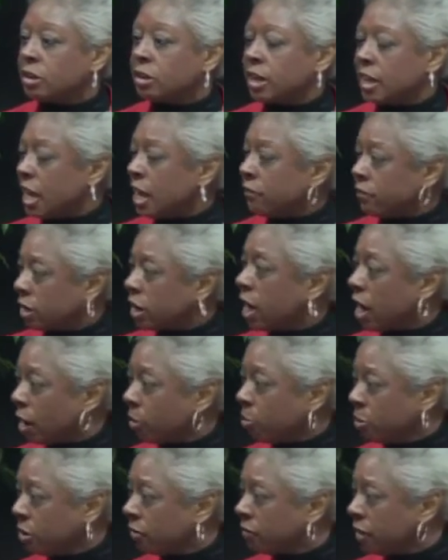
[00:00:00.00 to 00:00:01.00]
can I have a
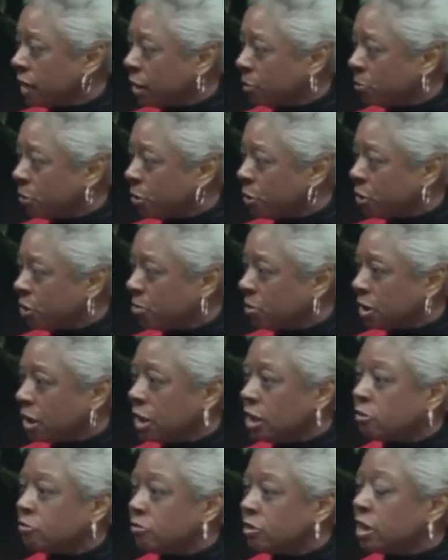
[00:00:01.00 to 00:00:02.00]
copy of that poem?
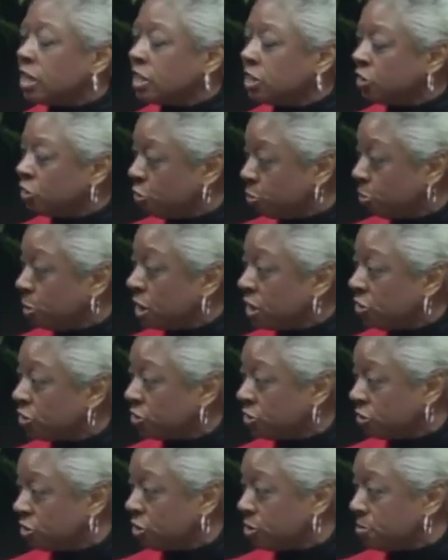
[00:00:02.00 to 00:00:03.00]
It really speaks
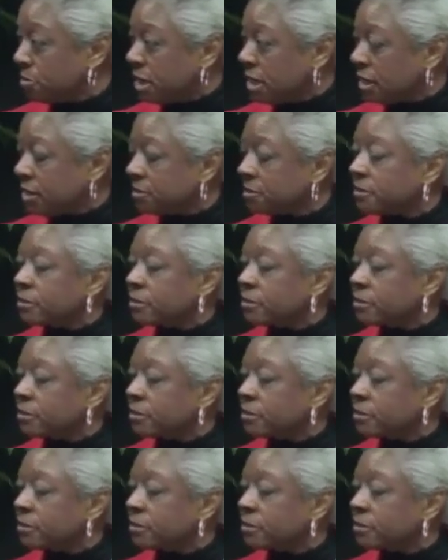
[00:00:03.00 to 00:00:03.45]
to me.